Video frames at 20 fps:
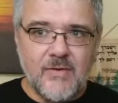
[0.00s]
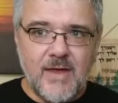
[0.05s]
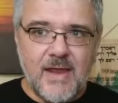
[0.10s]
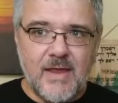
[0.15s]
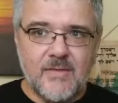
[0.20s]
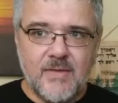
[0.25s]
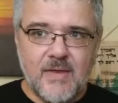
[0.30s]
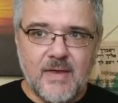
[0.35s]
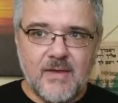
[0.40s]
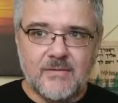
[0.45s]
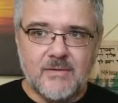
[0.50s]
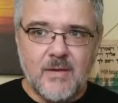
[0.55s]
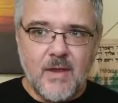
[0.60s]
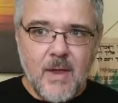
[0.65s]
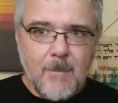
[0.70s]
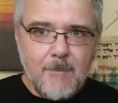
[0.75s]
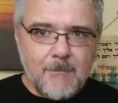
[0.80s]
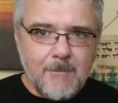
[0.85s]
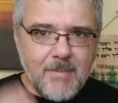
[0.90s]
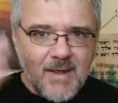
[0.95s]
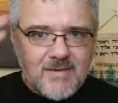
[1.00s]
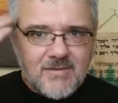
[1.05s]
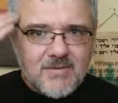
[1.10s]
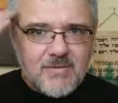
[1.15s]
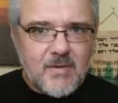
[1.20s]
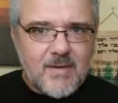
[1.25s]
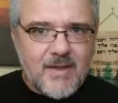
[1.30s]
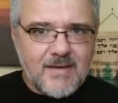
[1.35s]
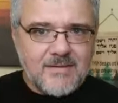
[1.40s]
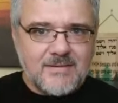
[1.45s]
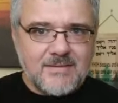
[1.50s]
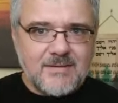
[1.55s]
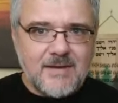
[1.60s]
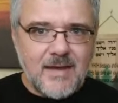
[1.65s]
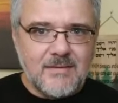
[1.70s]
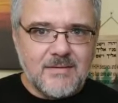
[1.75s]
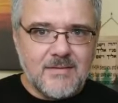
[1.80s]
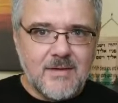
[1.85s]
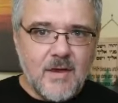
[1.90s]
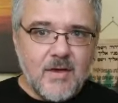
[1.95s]
faith as mental
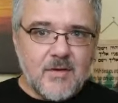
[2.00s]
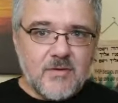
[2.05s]
assent